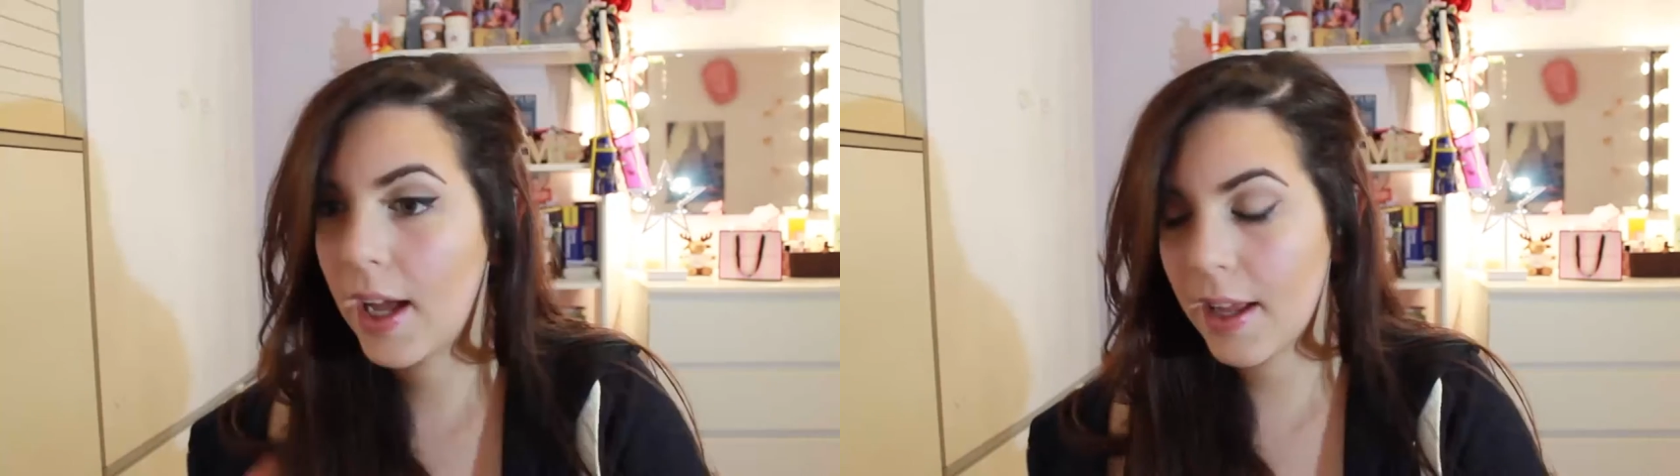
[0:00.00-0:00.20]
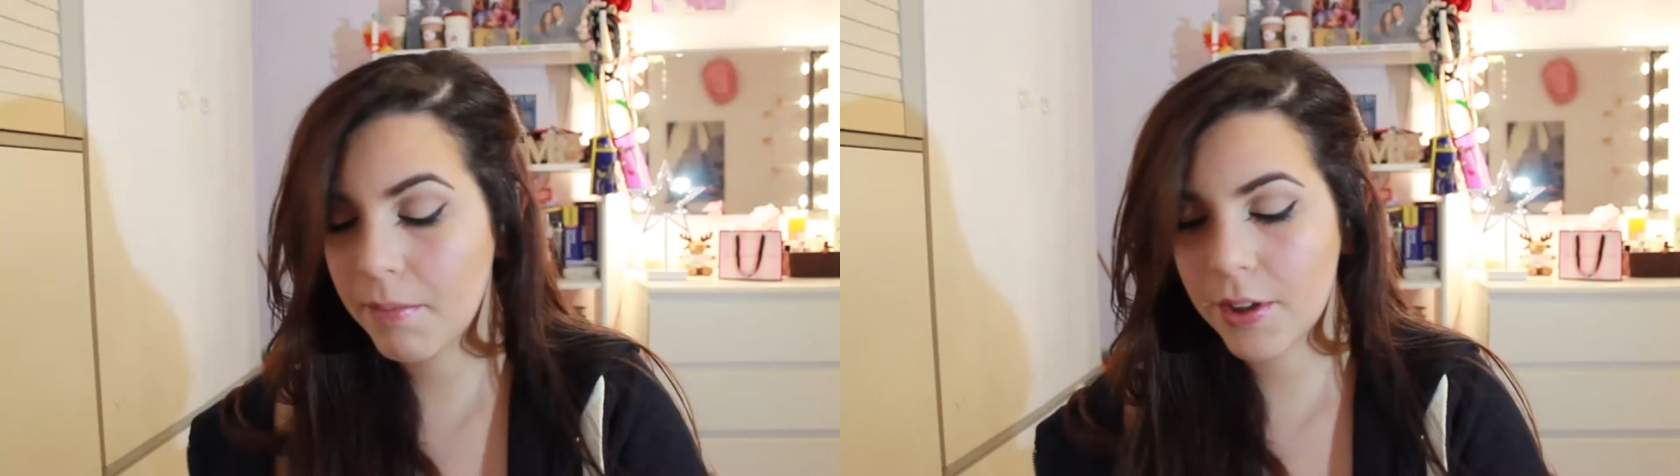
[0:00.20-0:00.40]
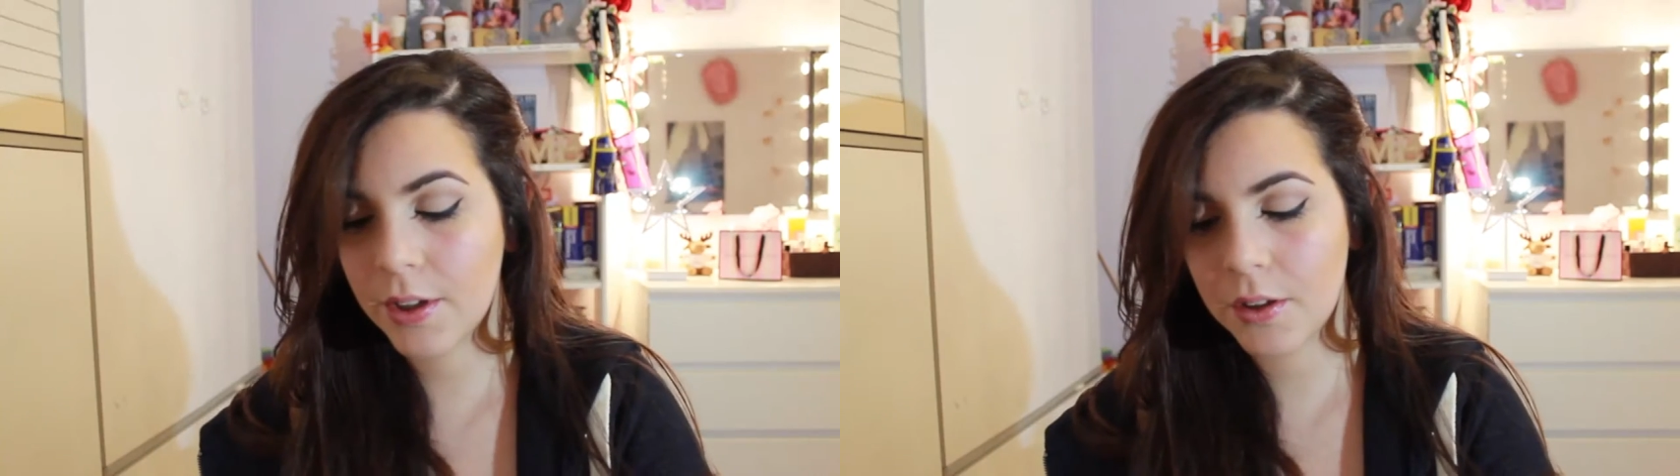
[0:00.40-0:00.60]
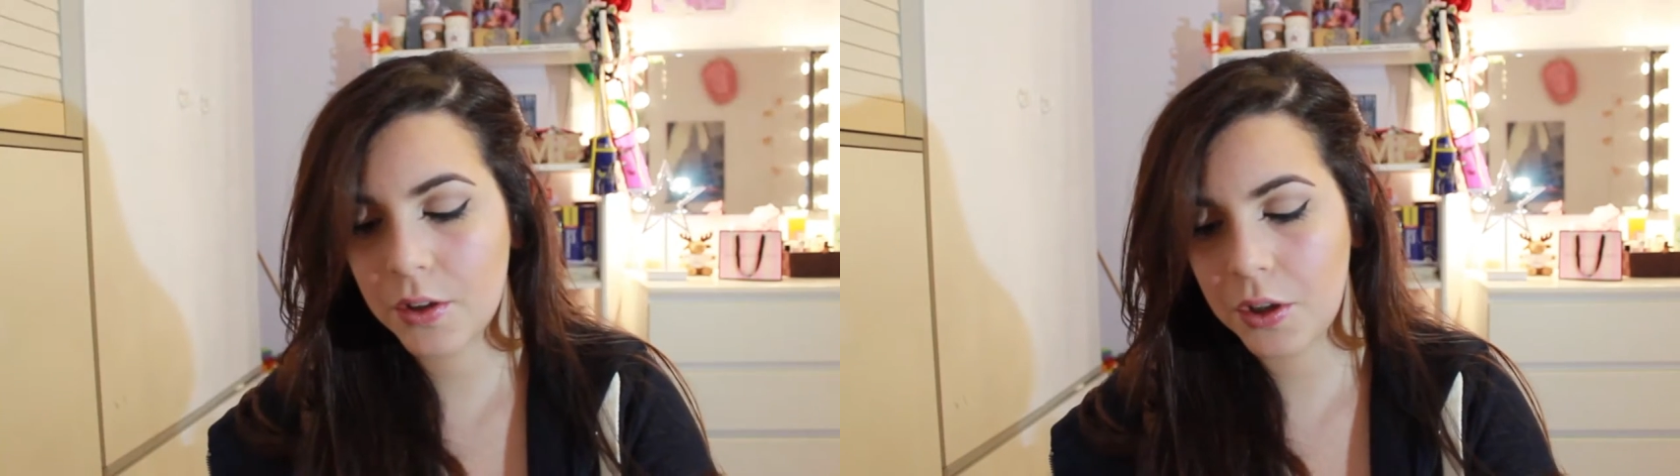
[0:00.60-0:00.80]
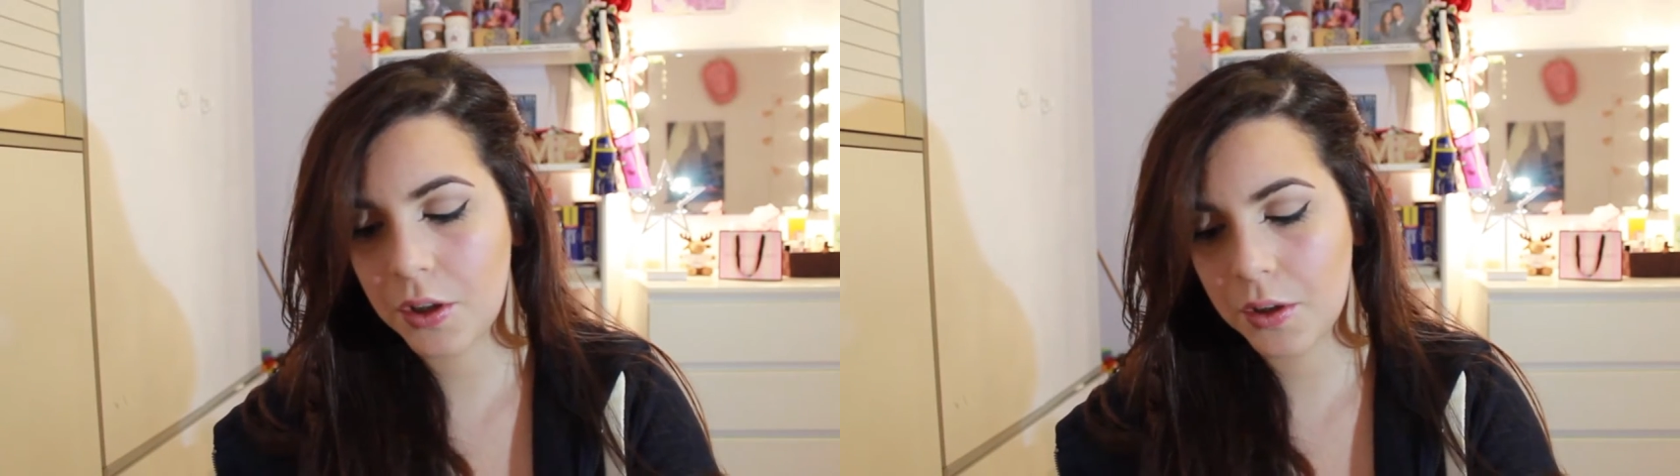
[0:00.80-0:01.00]
I'm going
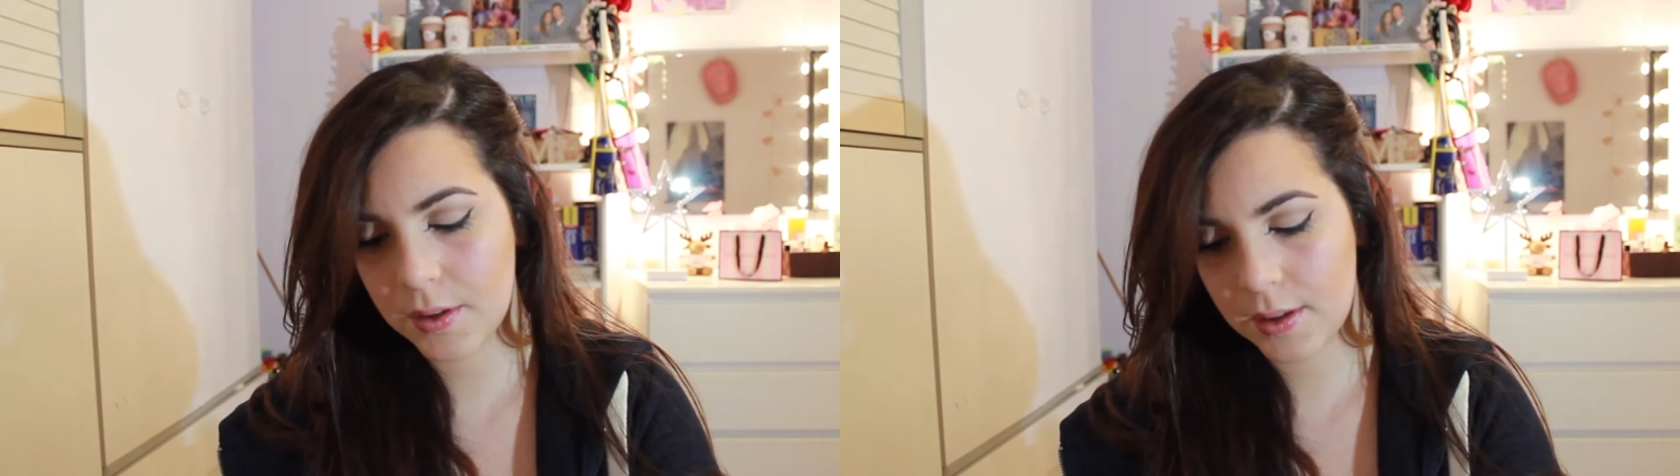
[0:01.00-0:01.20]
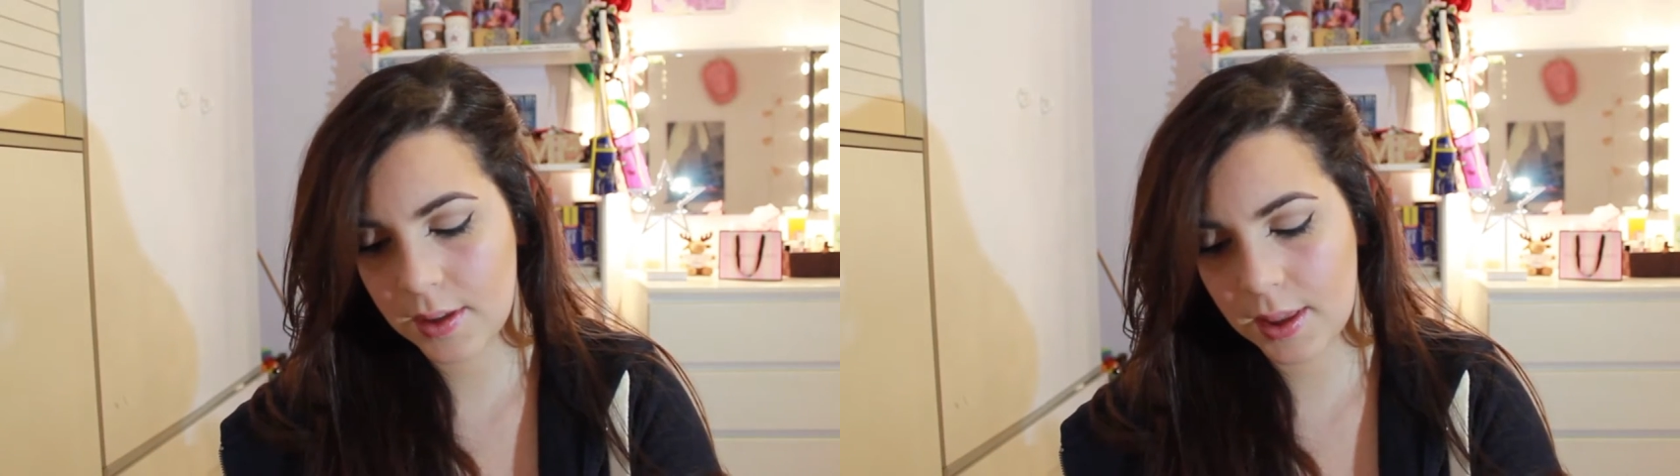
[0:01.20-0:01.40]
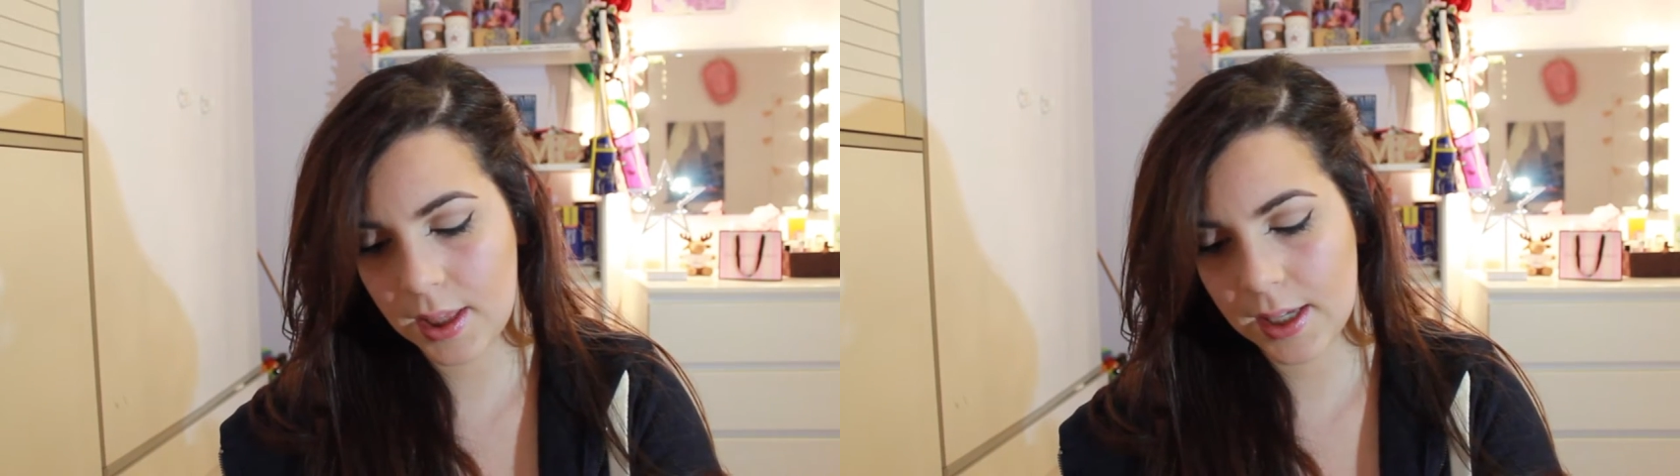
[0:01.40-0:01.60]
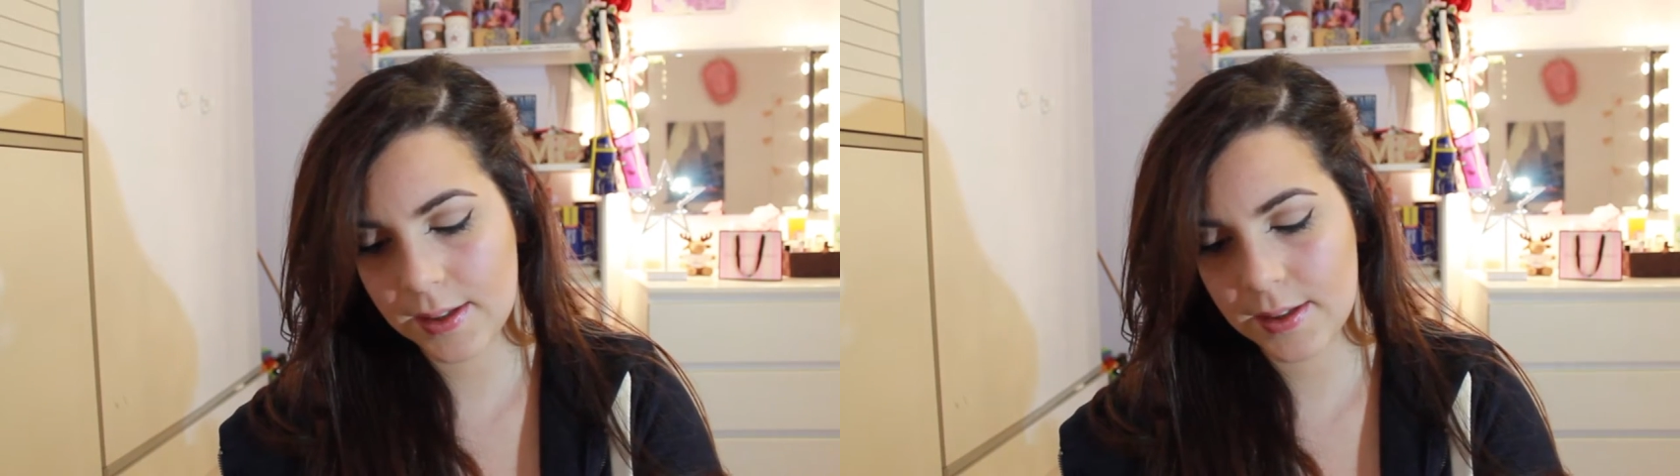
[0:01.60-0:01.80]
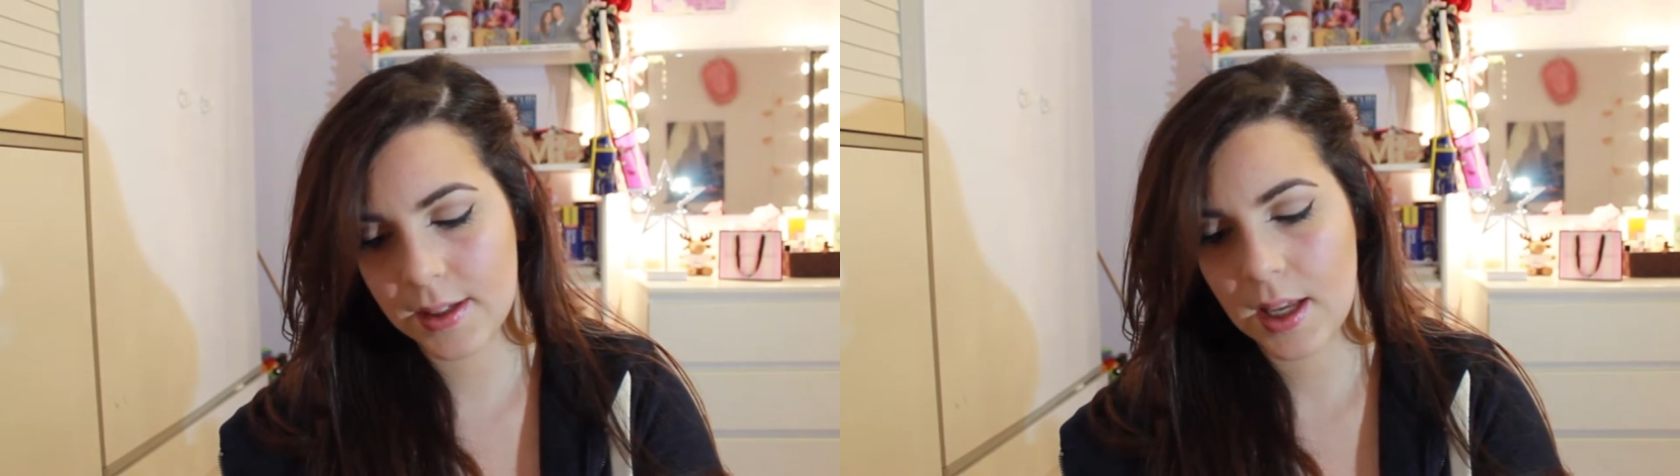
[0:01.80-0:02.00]
to use
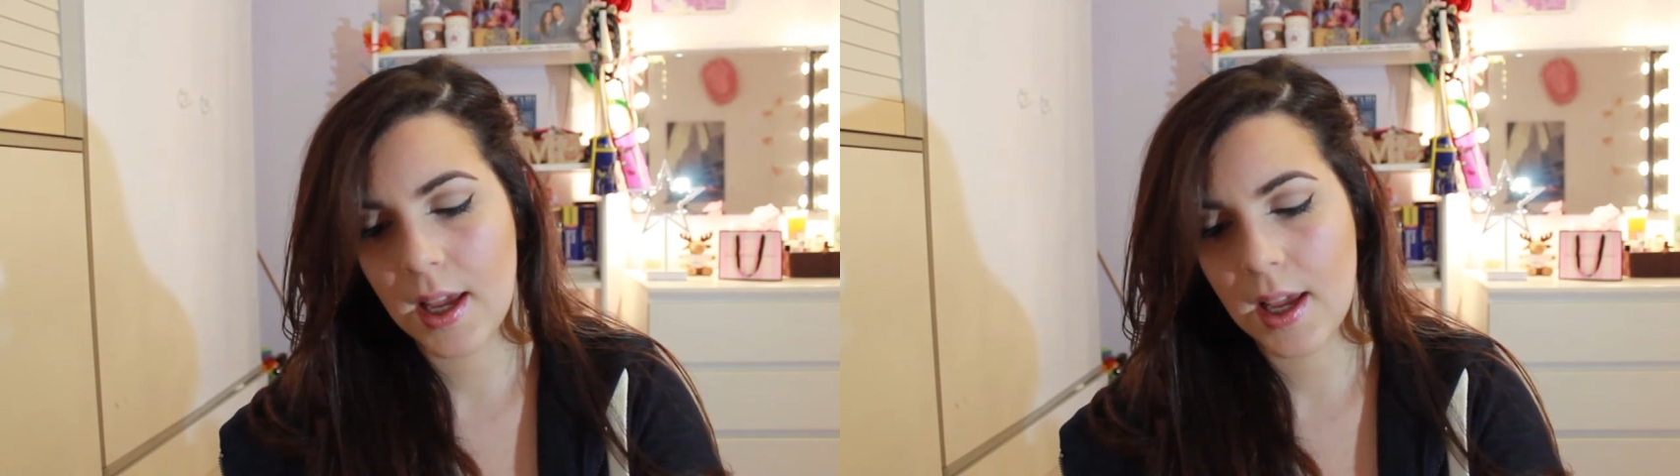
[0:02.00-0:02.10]
this